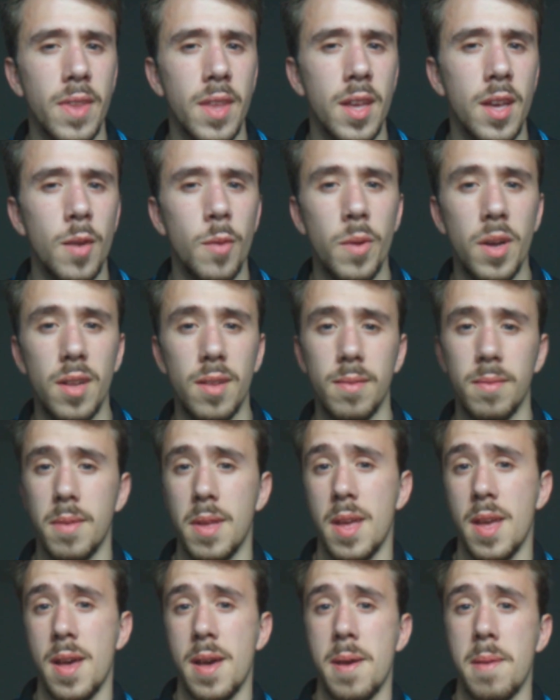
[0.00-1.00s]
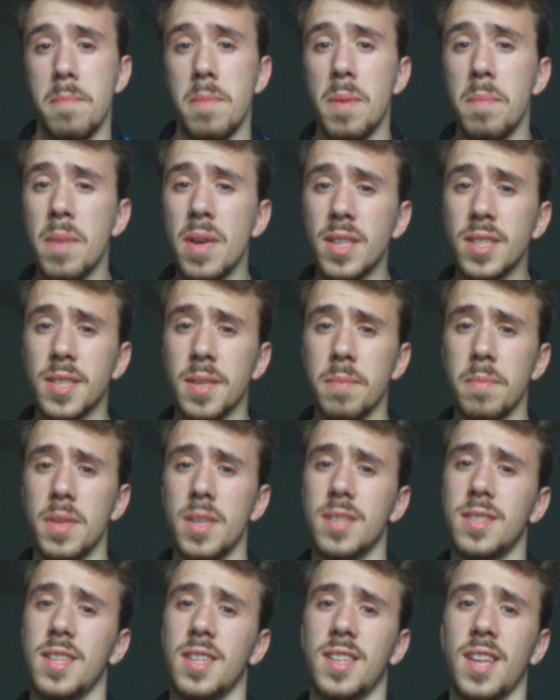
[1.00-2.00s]
Well, momentum is
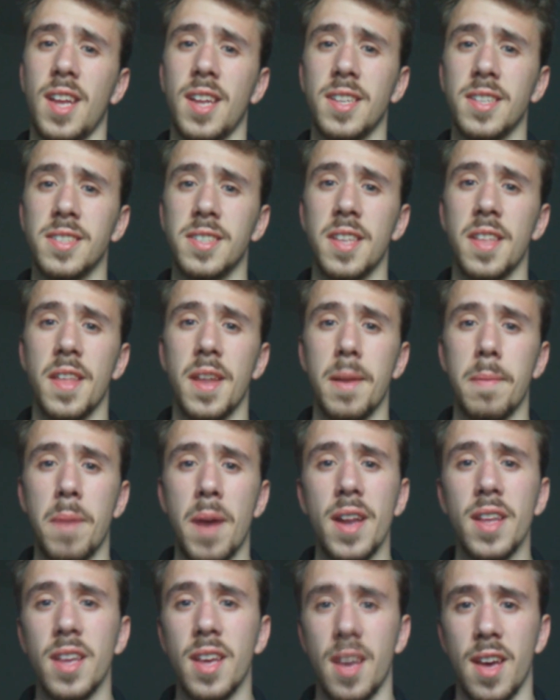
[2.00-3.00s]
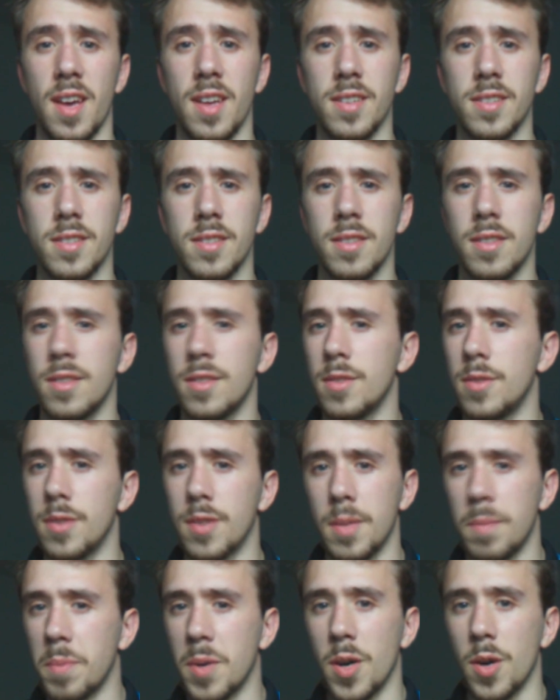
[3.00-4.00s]
the tendency that a body has to
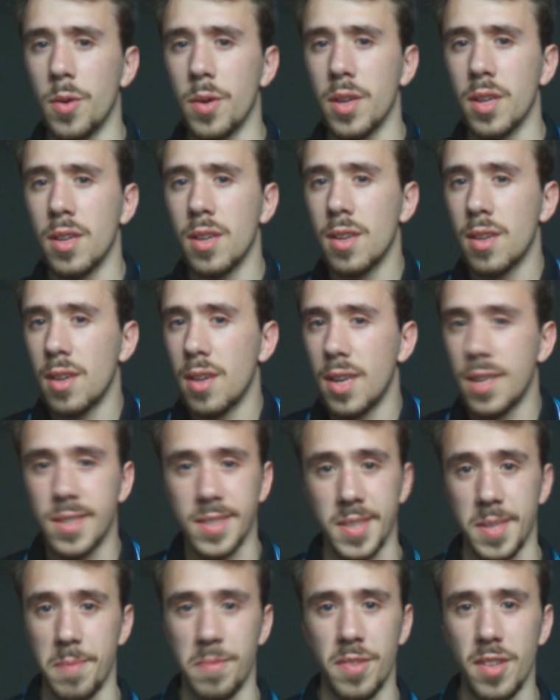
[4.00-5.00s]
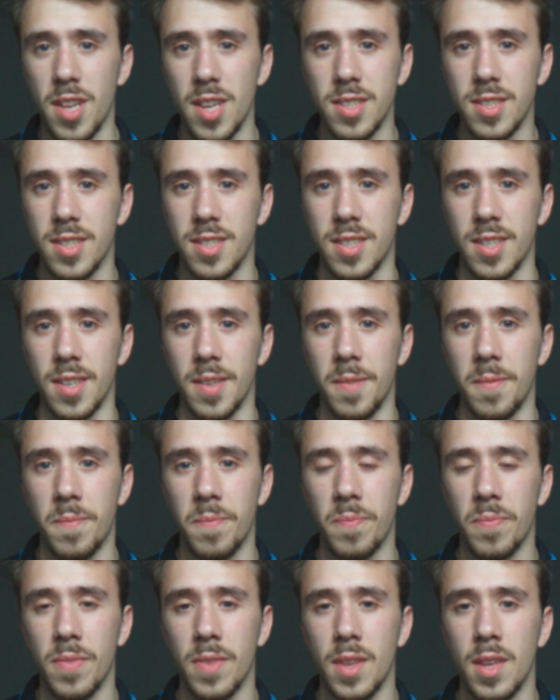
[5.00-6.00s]
keep going at the same velocity.
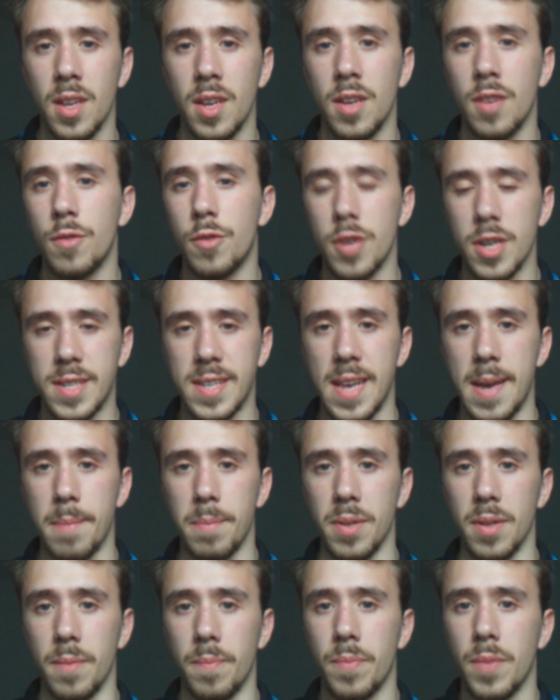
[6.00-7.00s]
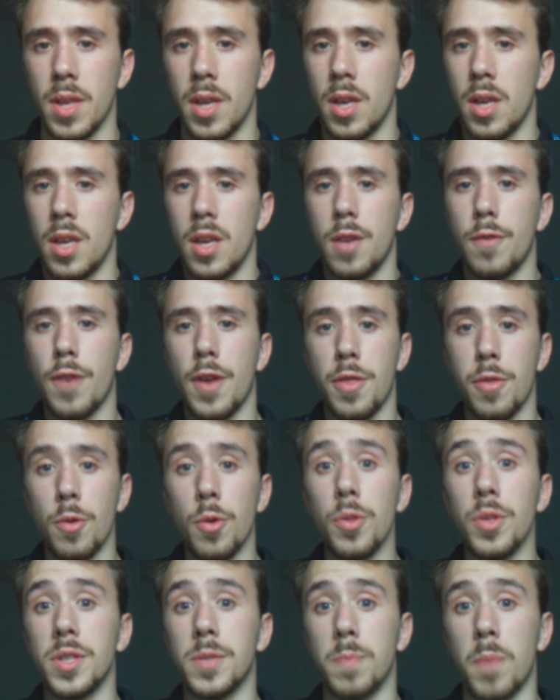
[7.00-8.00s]
For example, if I throw
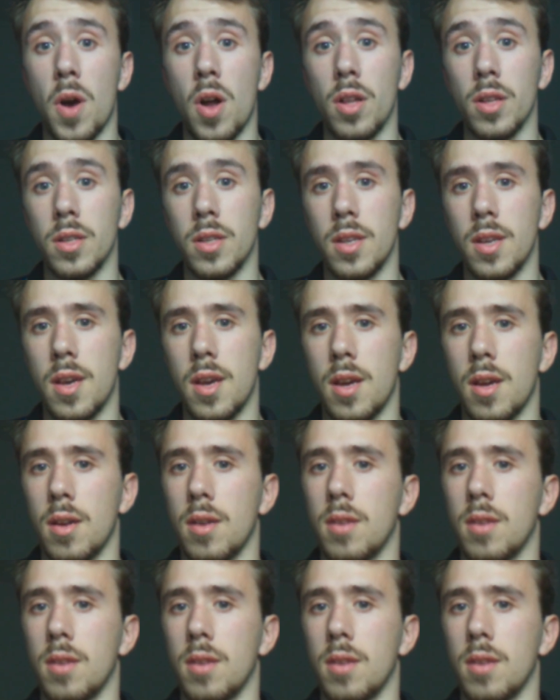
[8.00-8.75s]
this ball in the air,